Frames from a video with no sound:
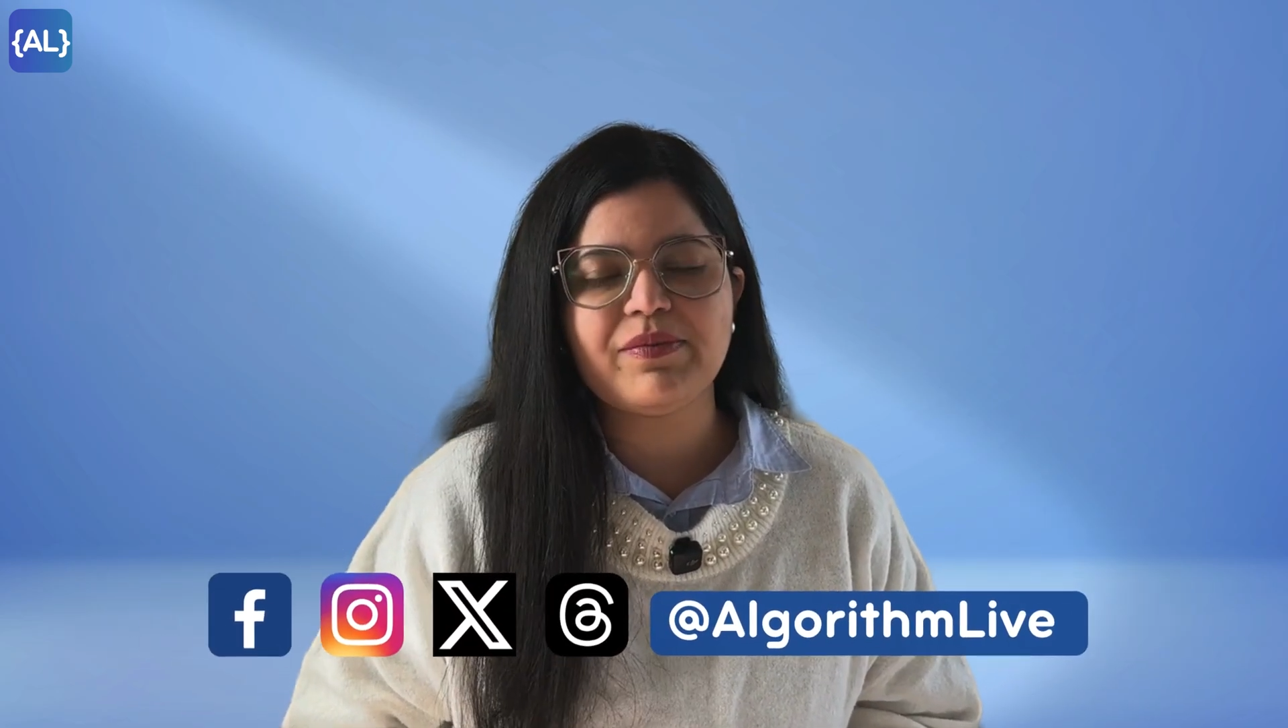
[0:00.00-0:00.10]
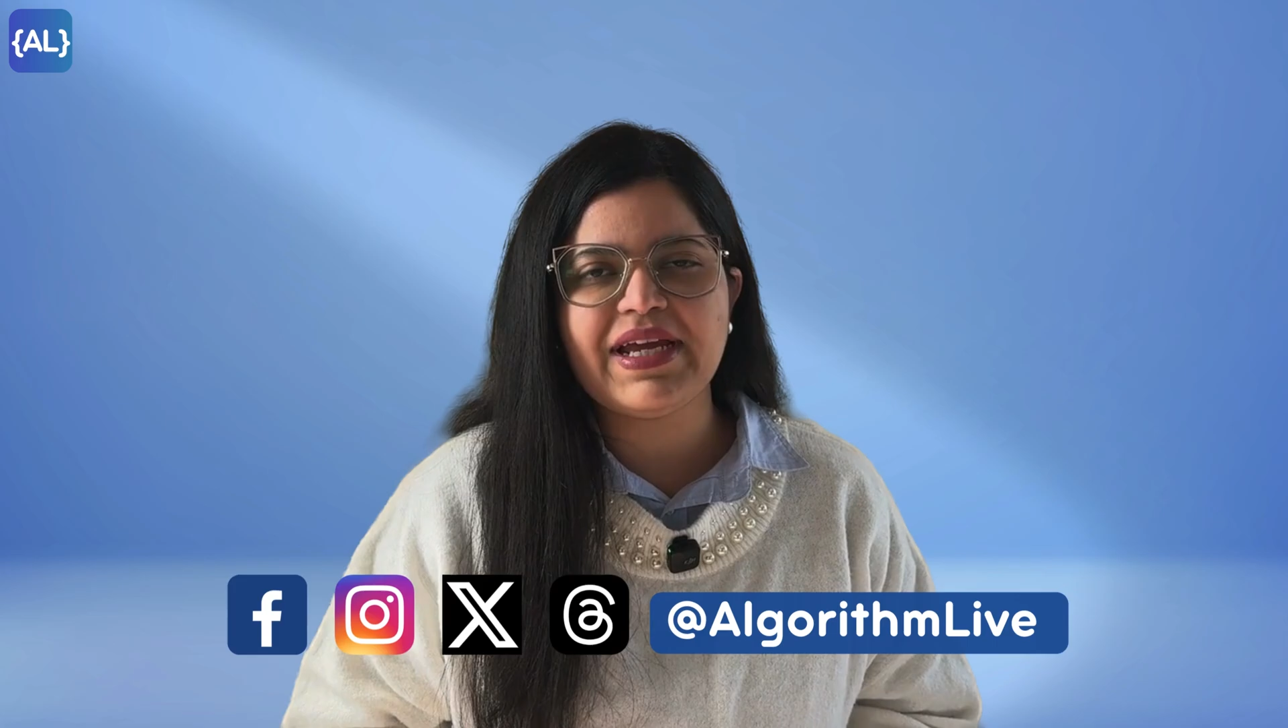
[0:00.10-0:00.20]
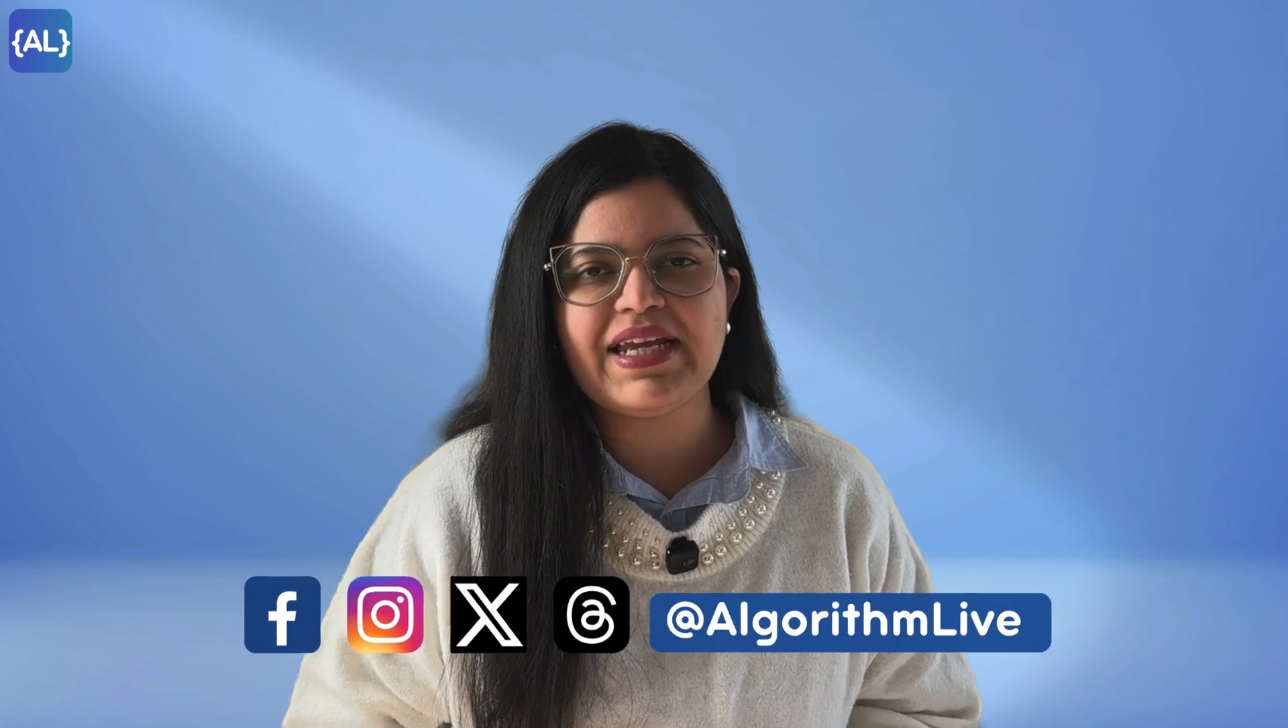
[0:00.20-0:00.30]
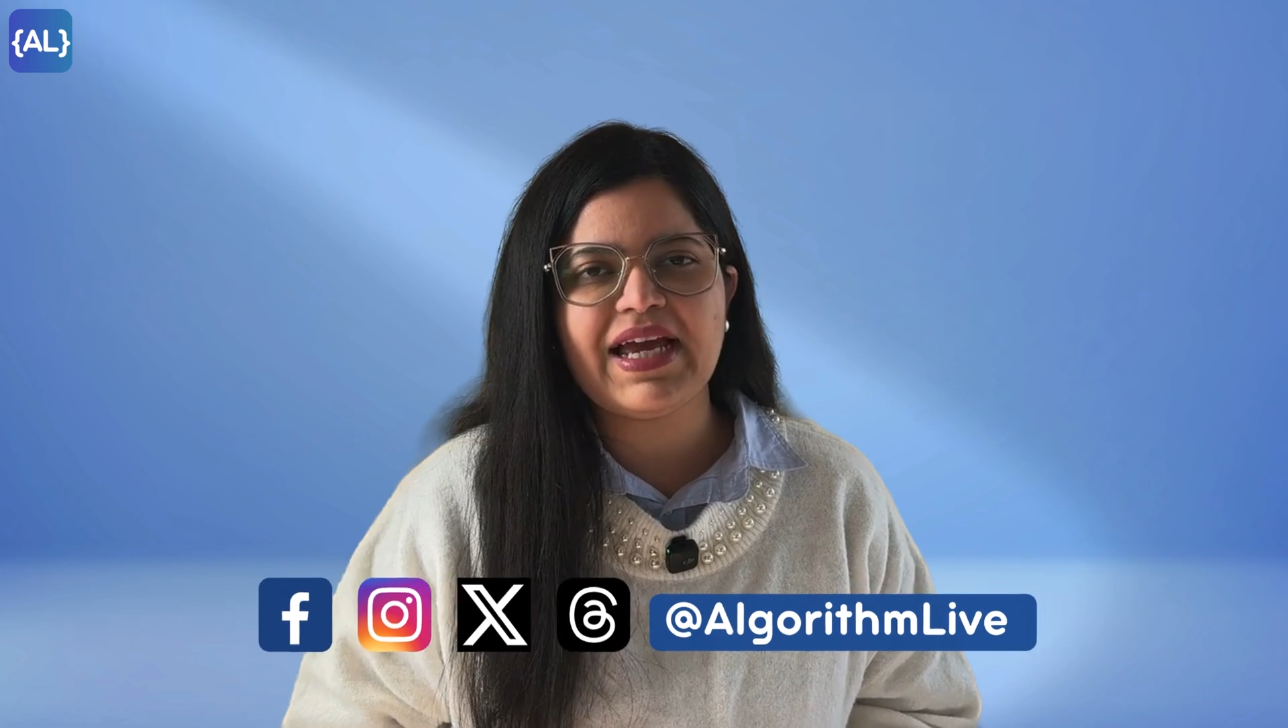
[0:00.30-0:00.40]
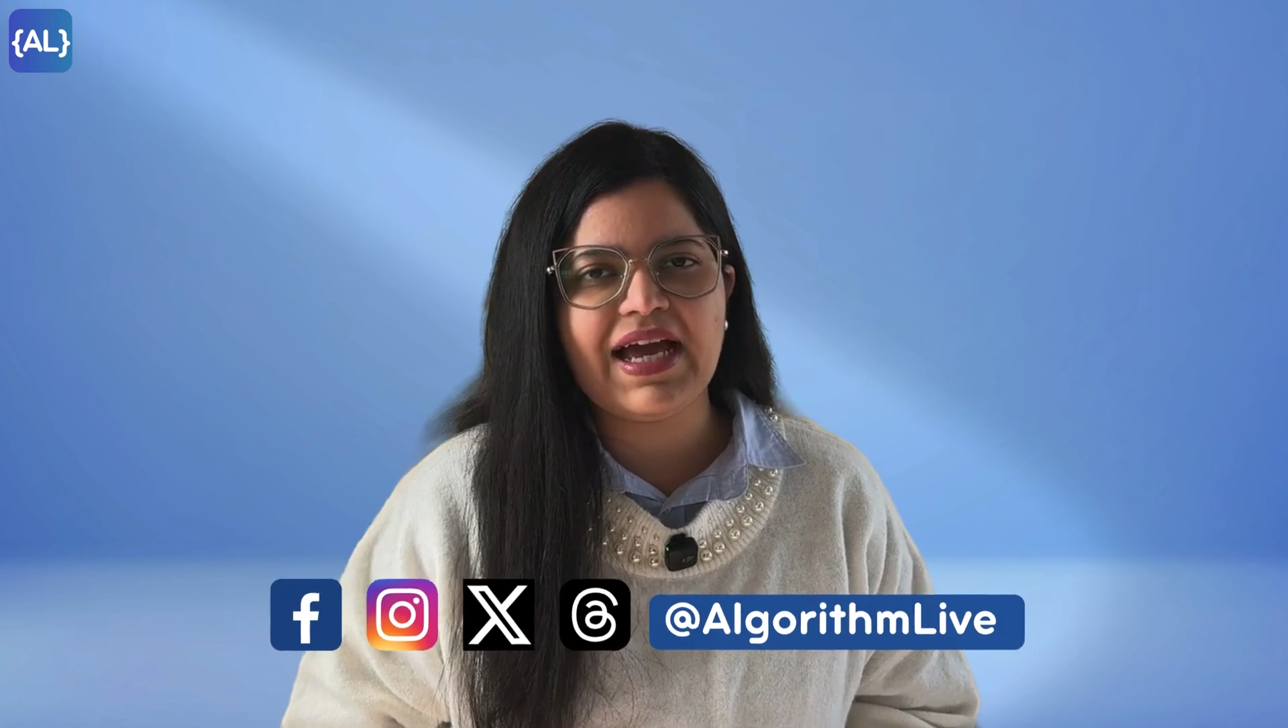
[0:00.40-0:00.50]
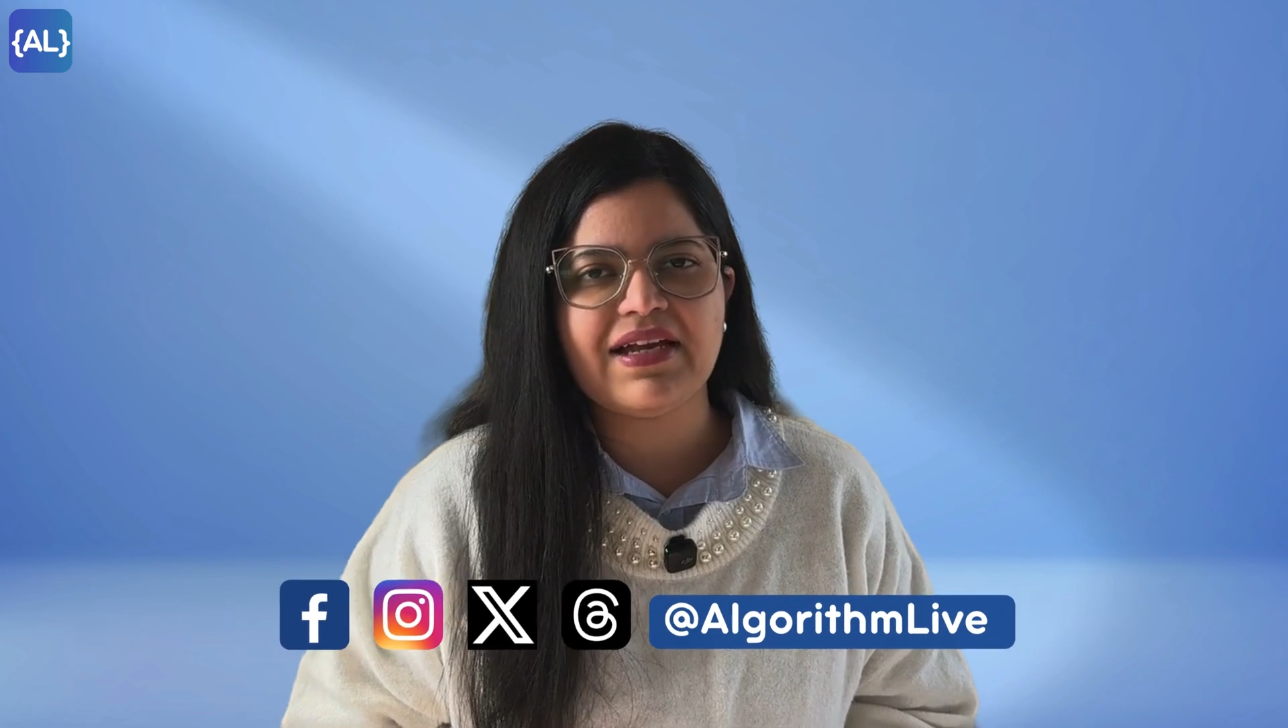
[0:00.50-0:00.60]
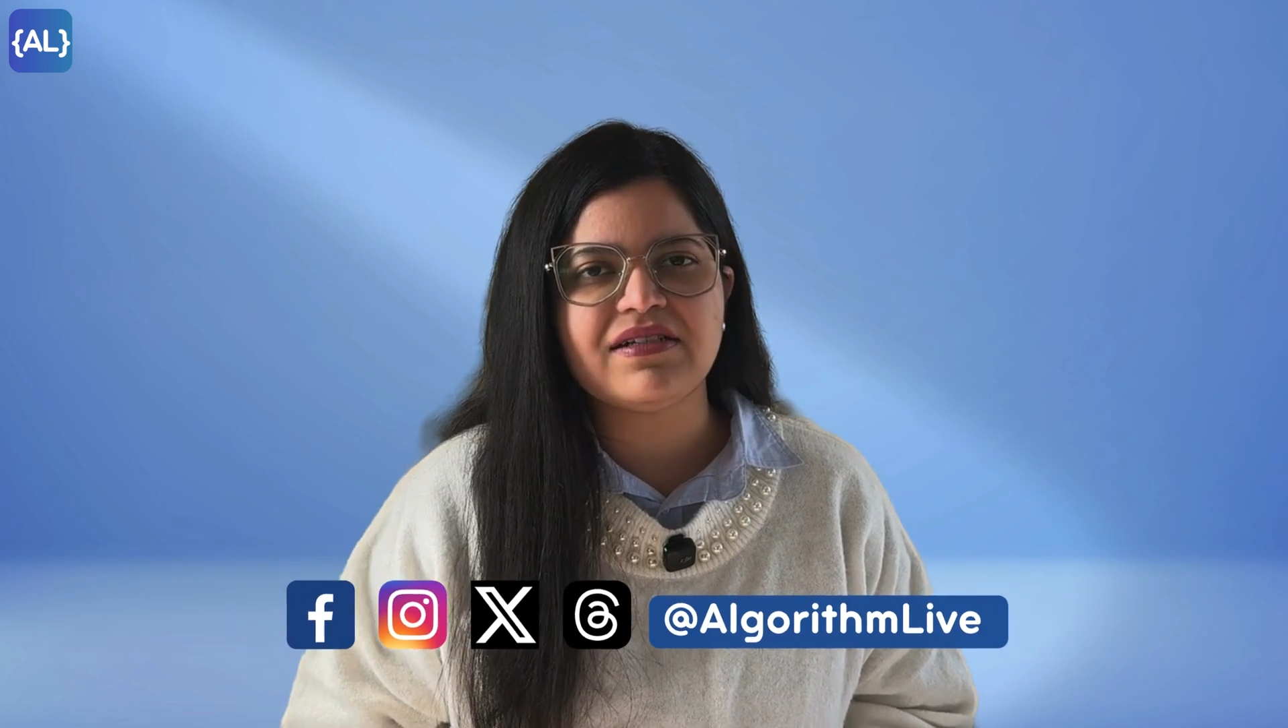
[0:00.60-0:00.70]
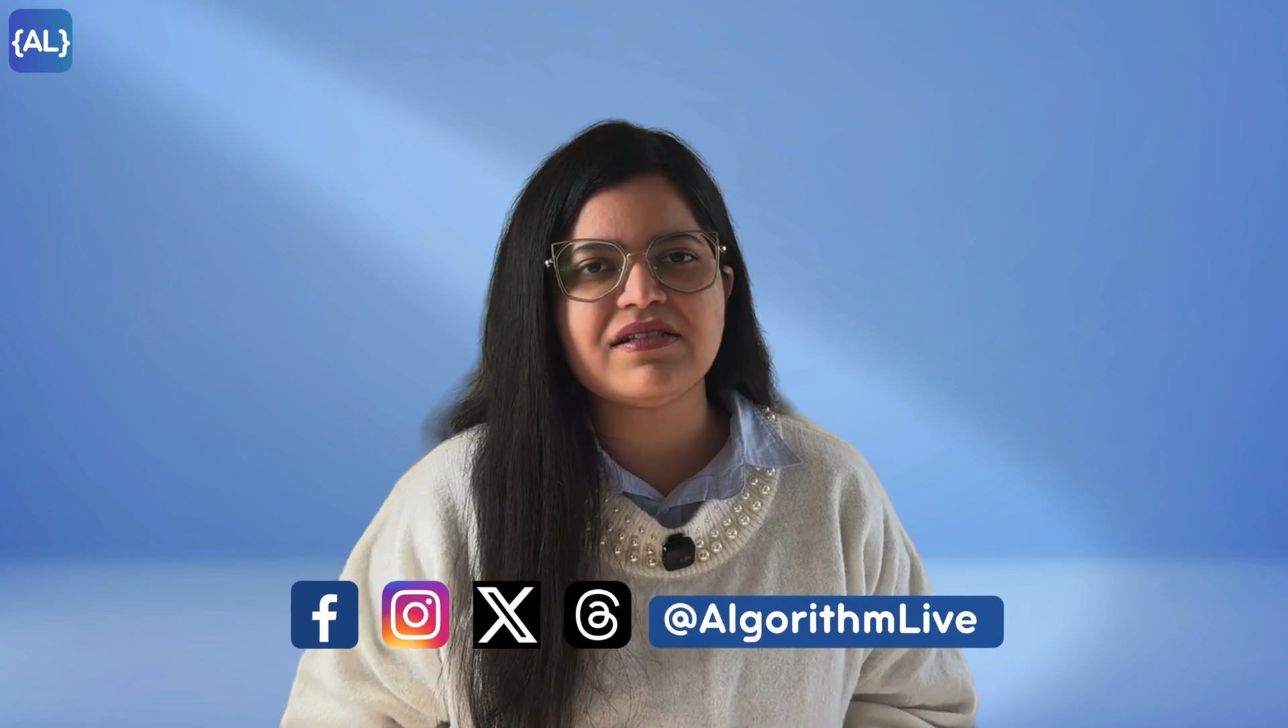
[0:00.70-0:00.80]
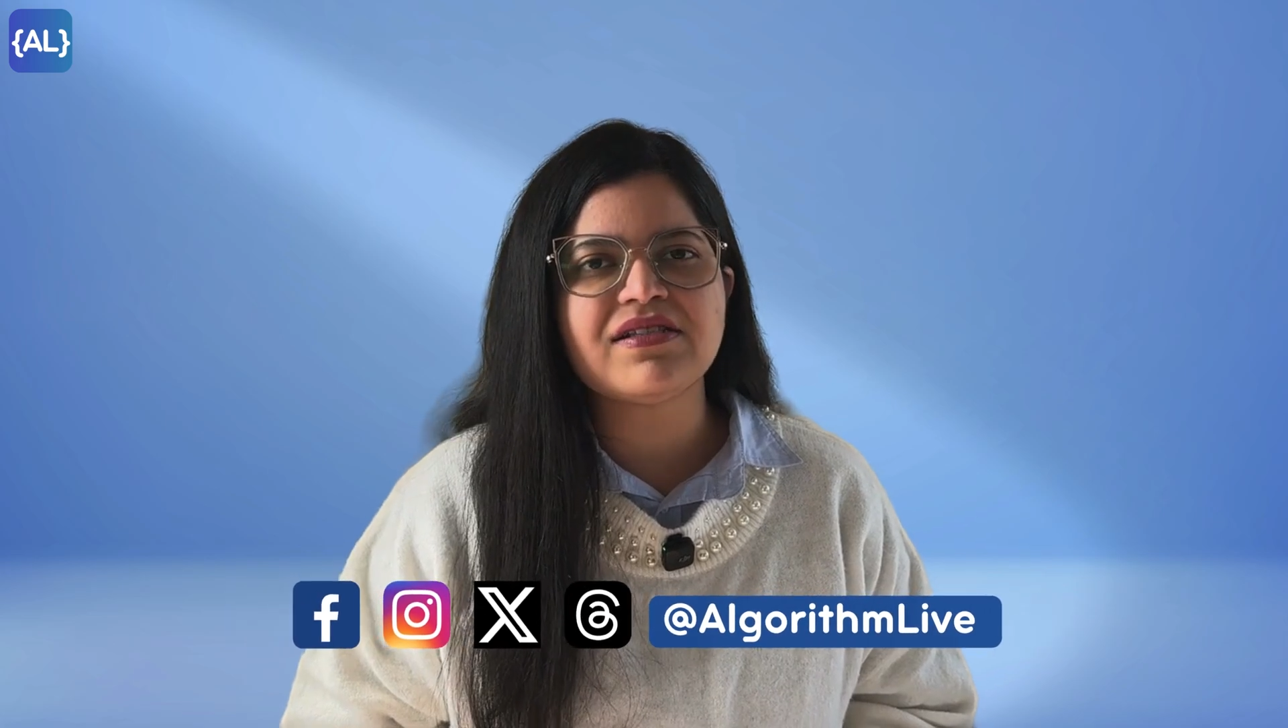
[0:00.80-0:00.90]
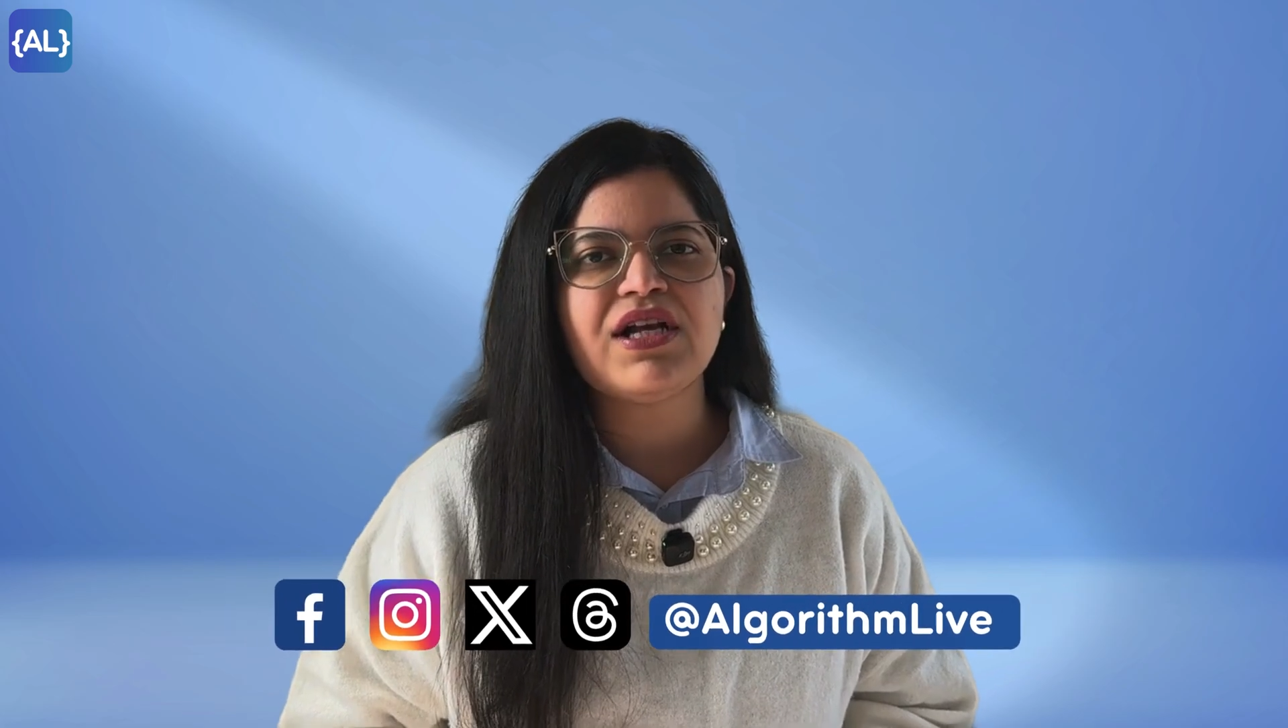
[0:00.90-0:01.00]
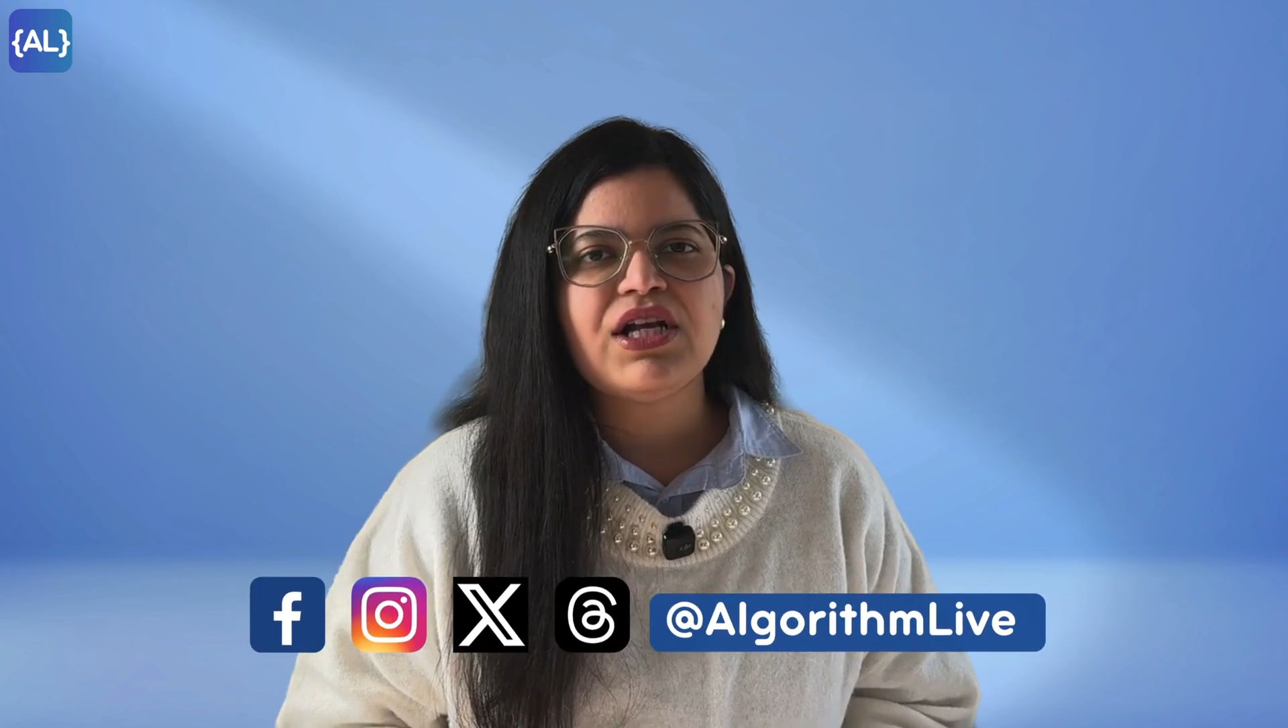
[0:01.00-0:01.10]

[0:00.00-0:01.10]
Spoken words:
media handles